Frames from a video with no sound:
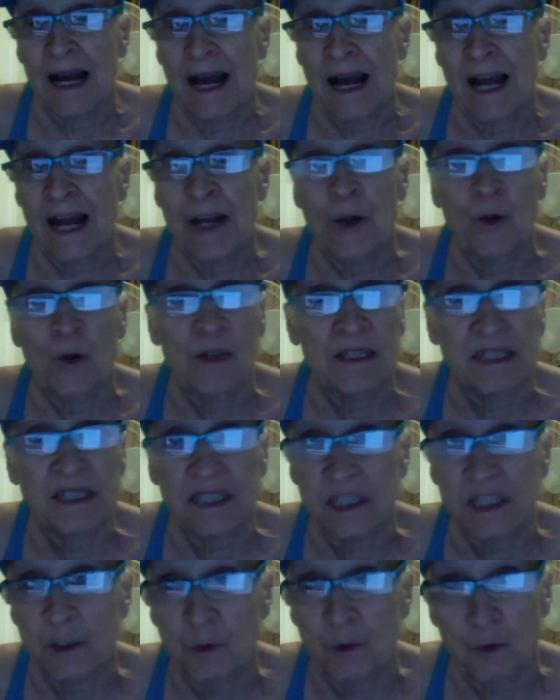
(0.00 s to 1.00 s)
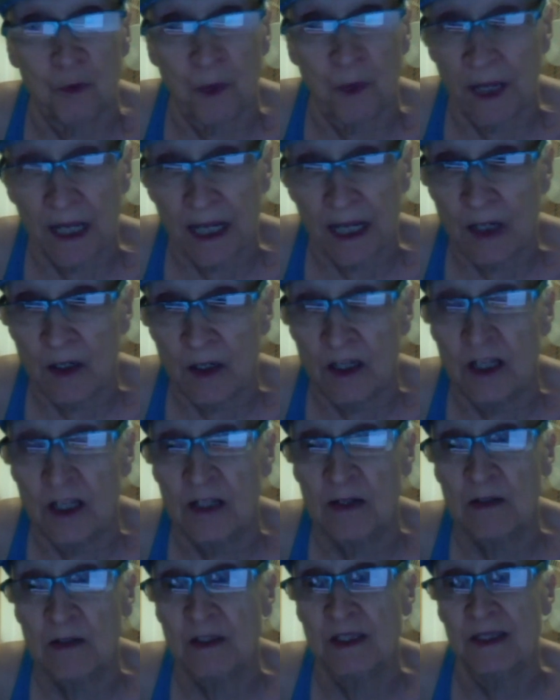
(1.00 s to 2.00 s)
know this isn't really good
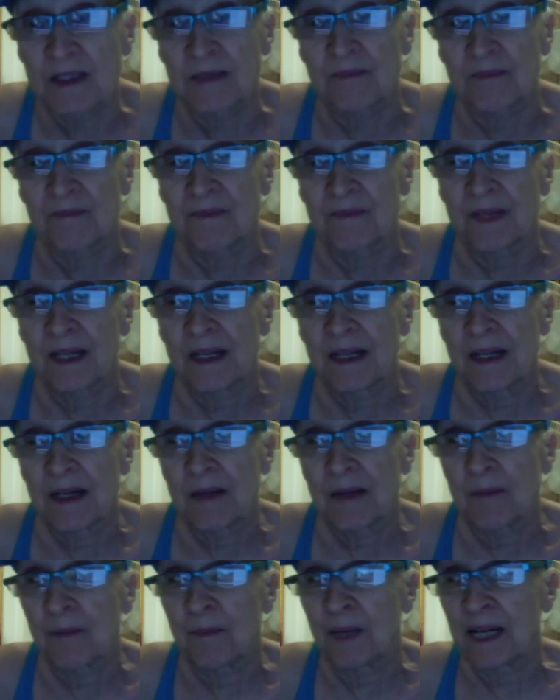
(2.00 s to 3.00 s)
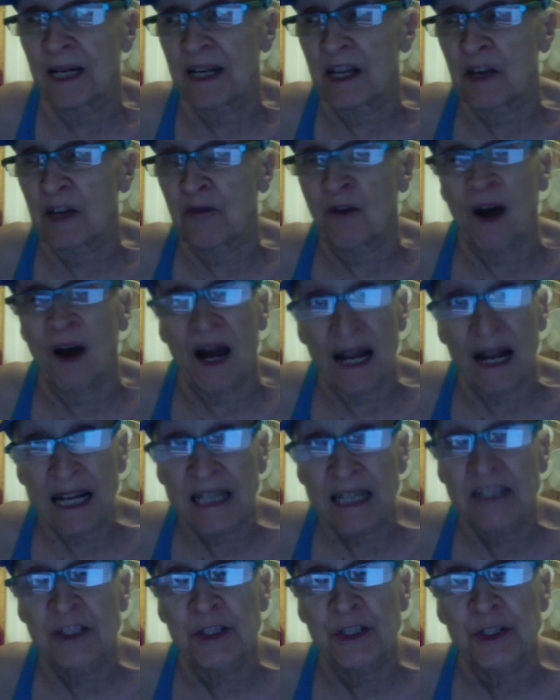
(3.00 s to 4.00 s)
news, but if I
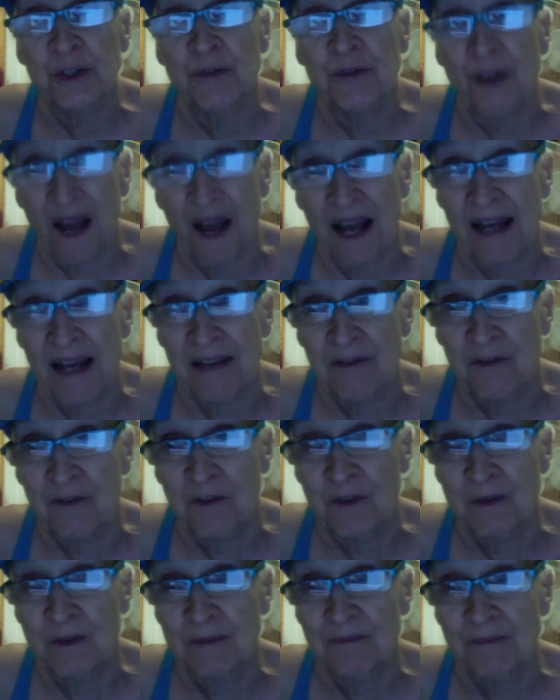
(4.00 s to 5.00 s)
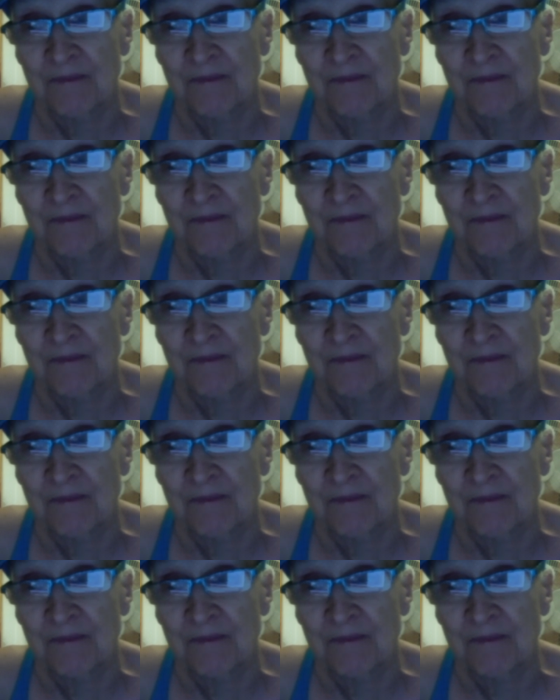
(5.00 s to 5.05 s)
can survive